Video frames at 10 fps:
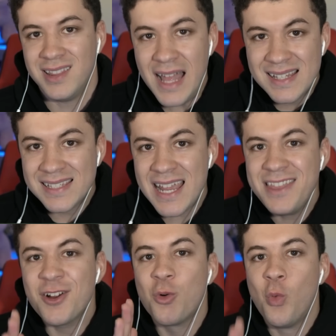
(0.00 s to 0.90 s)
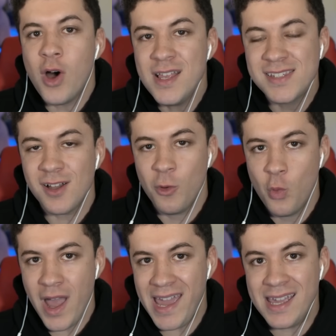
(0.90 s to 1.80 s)
let's say there was a
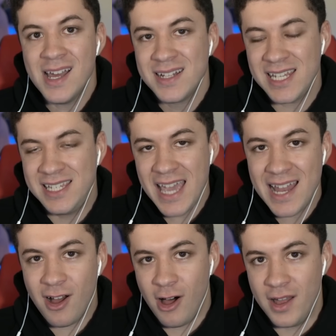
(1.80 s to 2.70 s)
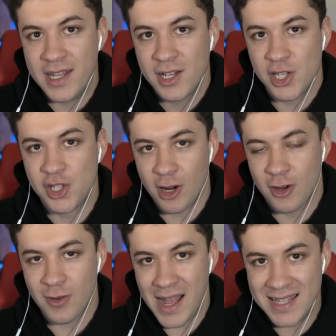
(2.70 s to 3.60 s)
way to get on to
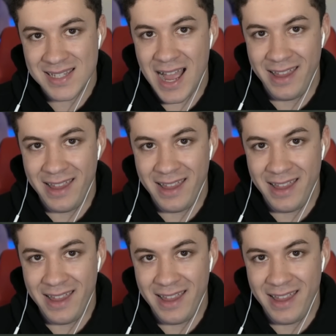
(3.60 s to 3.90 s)
Darkrai's